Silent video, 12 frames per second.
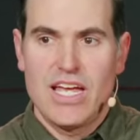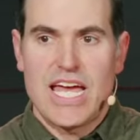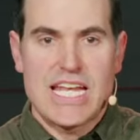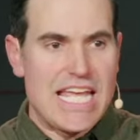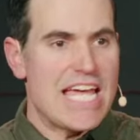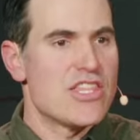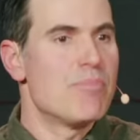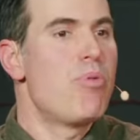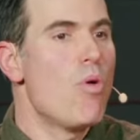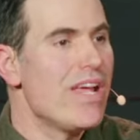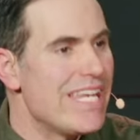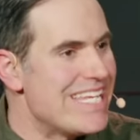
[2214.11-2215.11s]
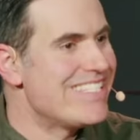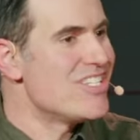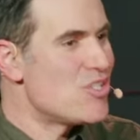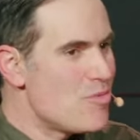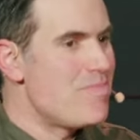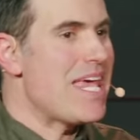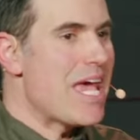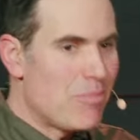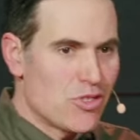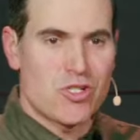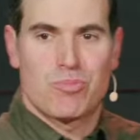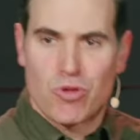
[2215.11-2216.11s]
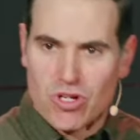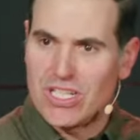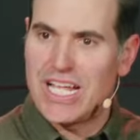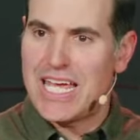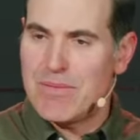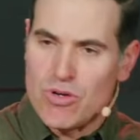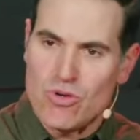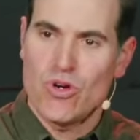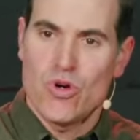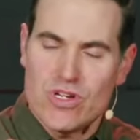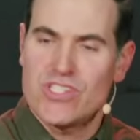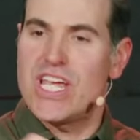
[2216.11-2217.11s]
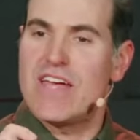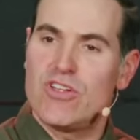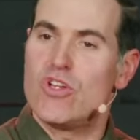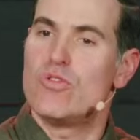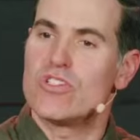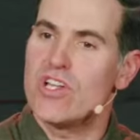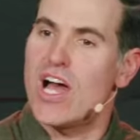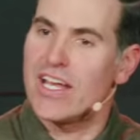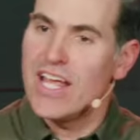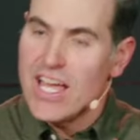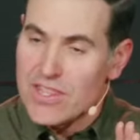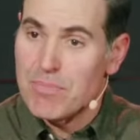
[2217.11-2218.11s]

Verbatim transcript: And again, the point isn't to be able to proclaim who, who is saved and who is not.